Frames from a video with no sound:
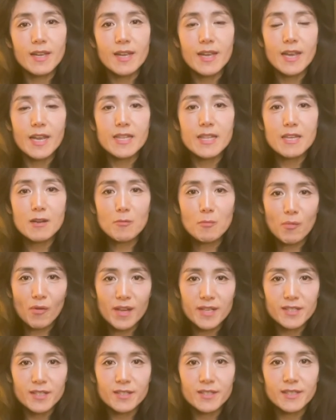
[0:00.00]
and their
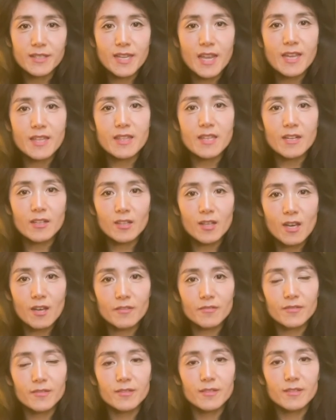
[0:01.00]
presence and their love.